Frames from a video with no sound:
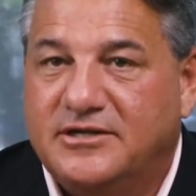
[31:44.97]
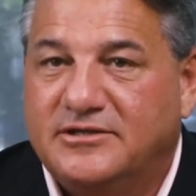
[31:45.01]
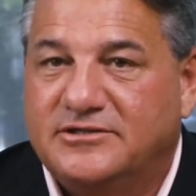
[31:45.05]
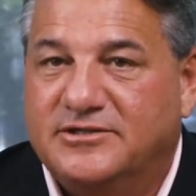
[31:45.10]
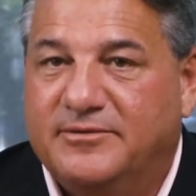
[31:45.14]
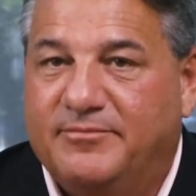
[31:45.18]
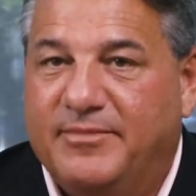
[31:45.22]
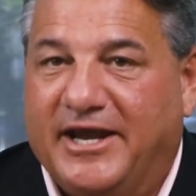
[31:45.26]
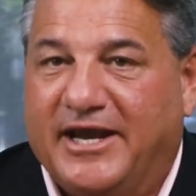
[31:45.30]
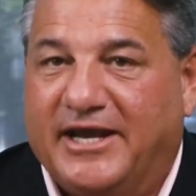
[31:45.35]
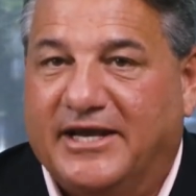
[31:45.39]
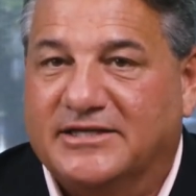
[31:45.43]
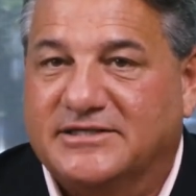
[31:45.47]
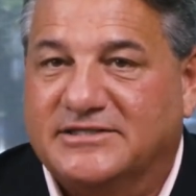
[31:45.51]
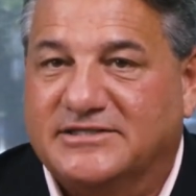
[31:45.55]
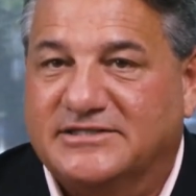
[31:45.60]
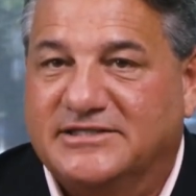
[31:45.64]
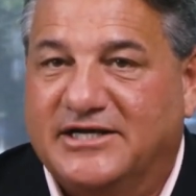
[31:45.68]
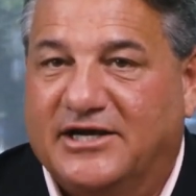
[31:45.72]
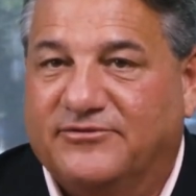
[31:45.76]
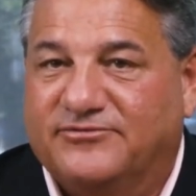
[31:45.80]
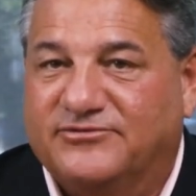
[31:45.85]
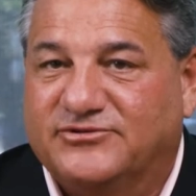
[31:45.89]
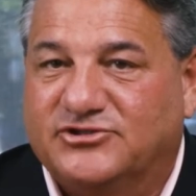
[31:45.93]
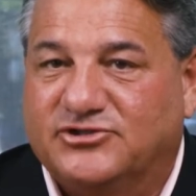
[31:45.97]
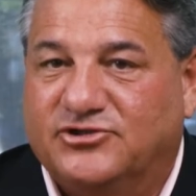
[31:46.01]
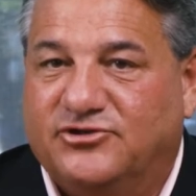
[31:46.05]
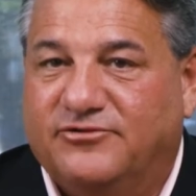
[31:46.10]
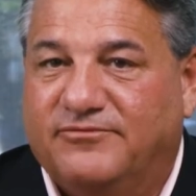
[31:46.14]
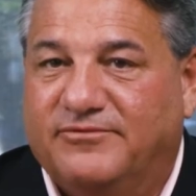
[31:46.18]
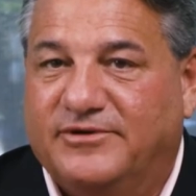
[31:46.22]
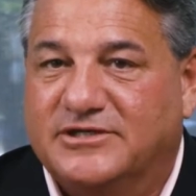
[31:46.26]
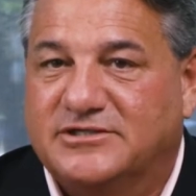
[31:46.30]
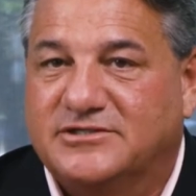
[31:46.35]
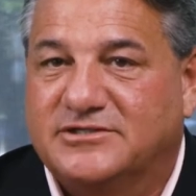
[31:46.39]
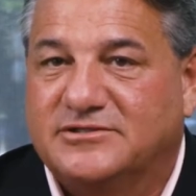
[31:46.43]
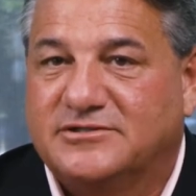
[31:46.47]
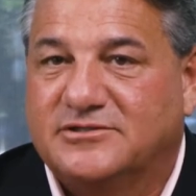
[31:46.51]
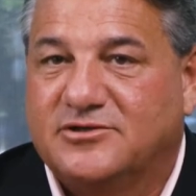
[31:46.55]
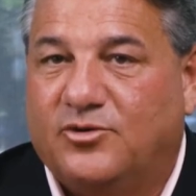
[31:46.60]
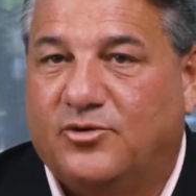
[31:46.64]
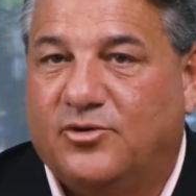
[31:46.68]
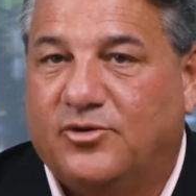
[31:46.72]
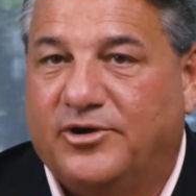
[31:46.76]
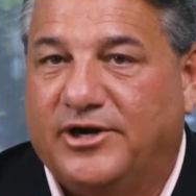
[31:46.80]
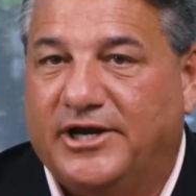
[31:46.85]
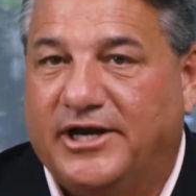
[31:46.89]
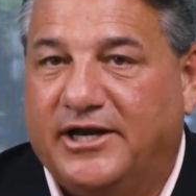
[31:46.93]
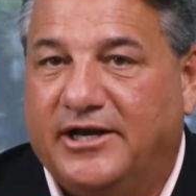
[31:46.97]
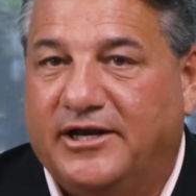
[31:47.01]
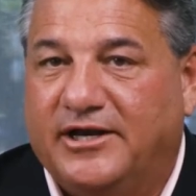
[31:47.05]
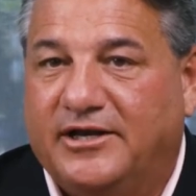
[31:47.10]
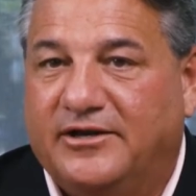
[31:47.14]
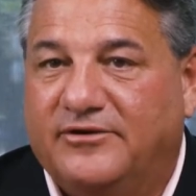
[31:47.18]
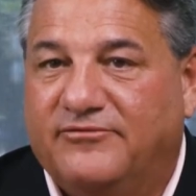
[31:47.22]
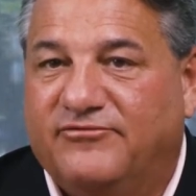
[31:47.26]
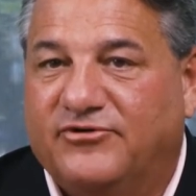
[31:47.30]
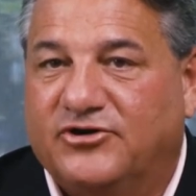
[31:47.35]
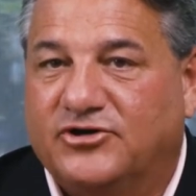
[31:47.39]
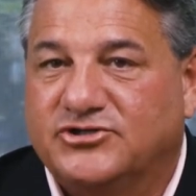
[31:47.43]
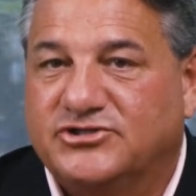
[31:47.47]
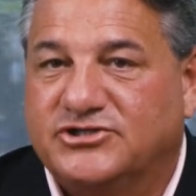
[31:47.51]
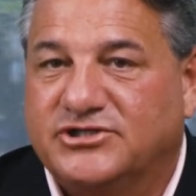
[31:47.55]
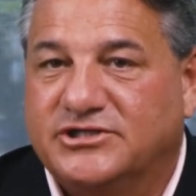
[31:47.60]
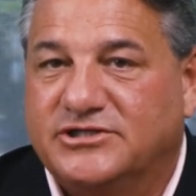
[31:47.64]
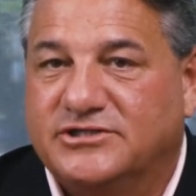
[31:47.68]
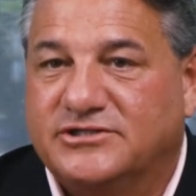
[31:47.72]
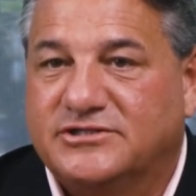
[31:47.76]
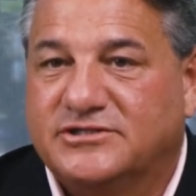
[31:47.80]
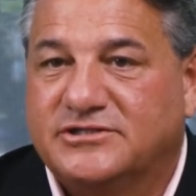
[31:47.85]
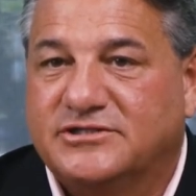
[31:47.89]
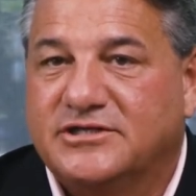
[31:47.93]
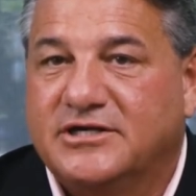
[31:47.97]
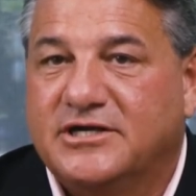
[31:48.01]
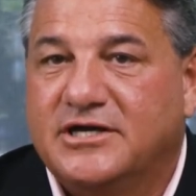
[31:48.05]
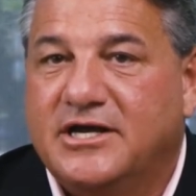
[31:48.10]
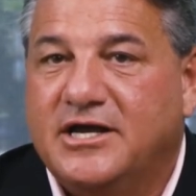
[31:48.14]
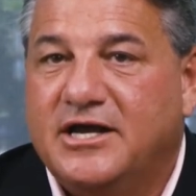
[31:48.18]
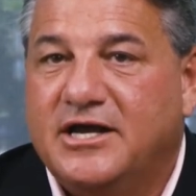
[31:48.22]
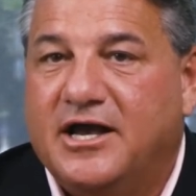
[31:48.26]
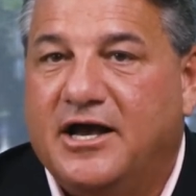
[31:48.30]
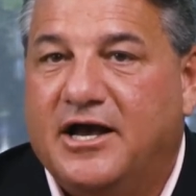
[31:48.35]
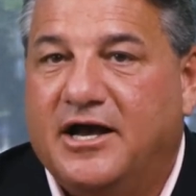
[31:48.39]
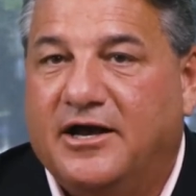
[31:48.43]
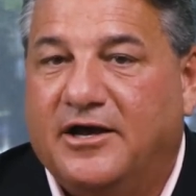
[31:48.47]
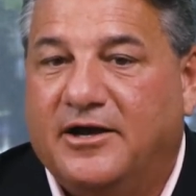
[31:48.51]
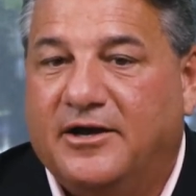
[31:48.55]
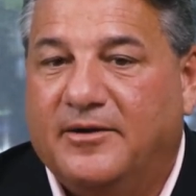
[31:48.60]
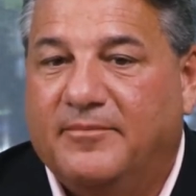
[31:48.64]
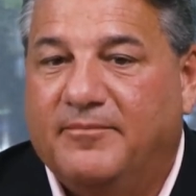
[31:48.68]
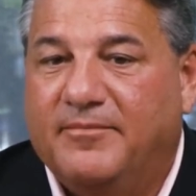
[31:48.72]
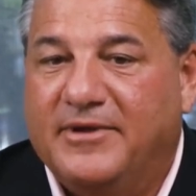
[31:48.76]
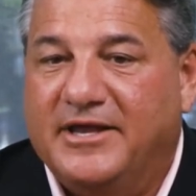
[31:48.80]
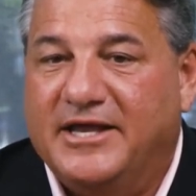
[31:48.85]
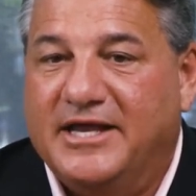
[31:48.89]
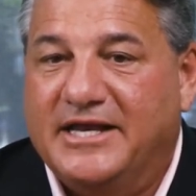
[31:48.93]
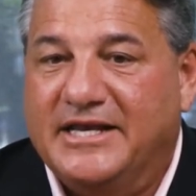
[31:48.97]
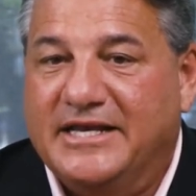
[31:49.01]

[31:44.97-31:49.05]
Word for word: to make it self-service oriented versus um,